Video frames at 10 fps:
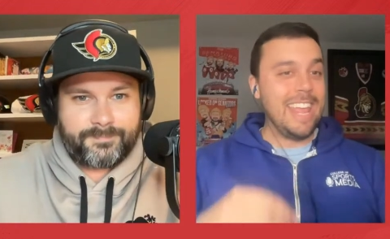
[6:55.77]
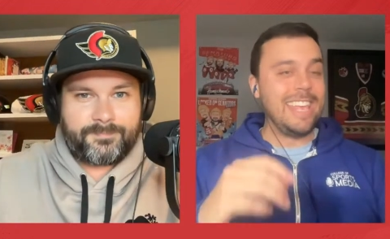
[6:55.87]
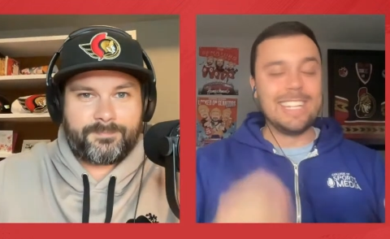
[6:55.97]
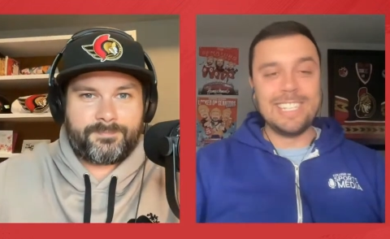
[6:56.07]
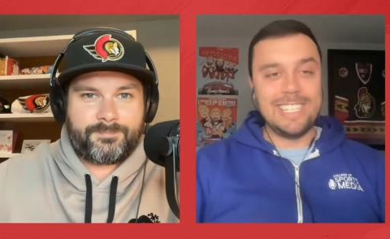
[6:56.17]
Speaker 1: He
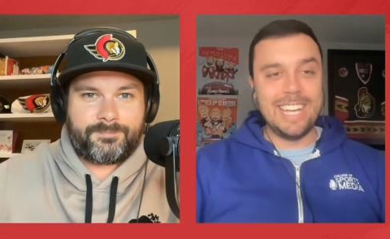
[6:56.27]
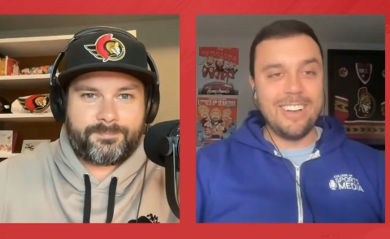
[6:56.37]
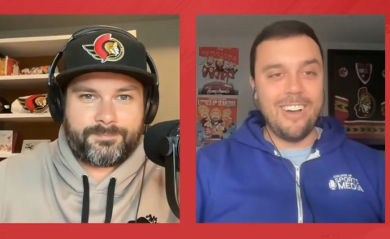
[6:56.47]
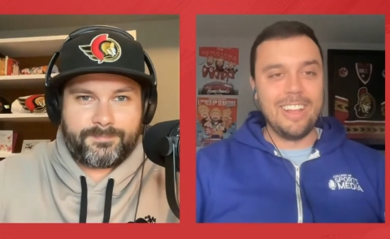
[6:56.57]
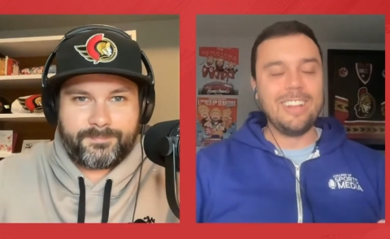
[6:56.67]
gets a stick
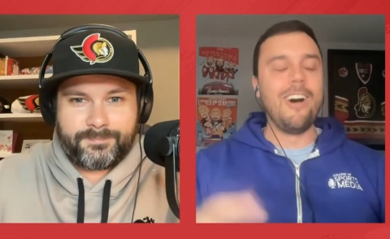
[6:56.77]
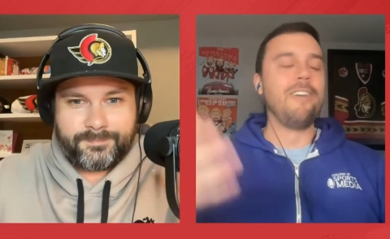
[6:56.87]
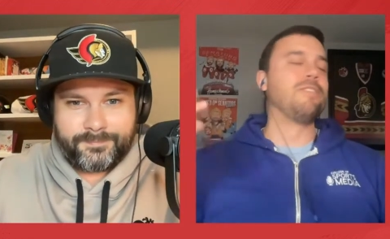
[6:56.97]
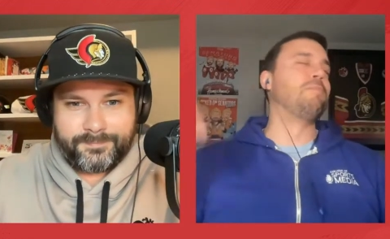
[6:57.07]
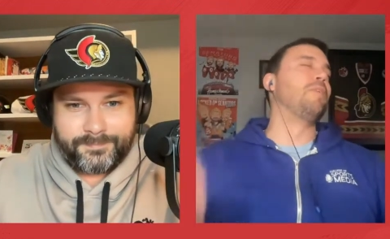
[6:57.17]
on it
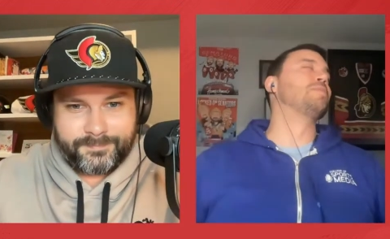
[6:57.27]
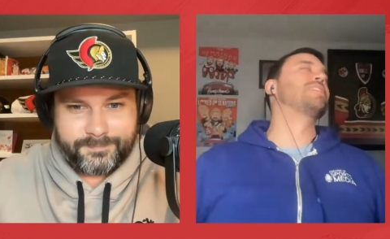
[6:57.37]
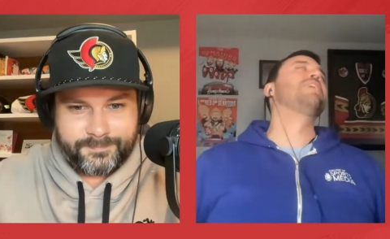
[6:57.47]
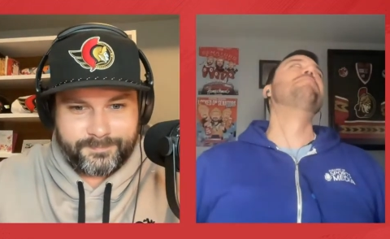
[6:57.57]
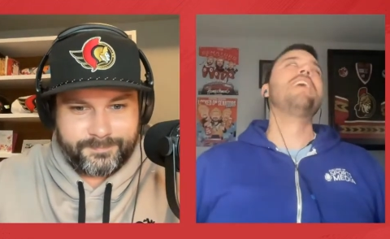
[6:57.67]
off the
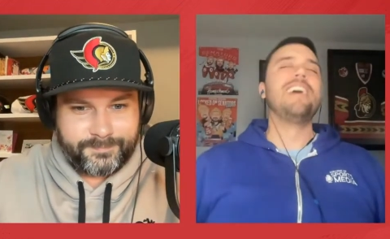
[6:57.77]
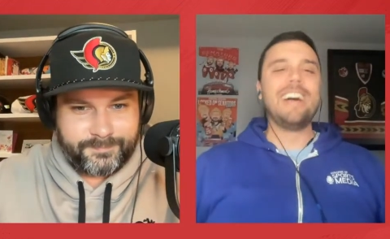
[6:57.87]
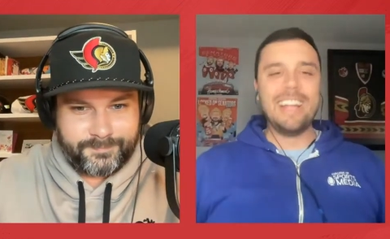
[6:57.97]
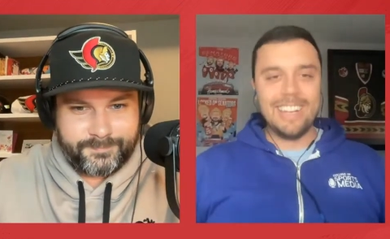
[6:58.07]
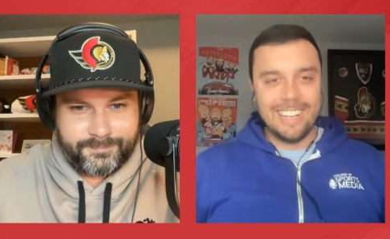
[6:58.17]
post. Come
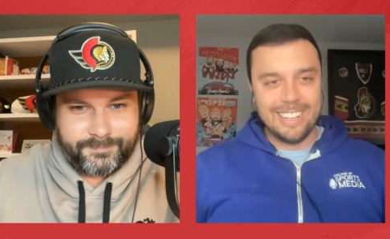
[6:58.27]
on.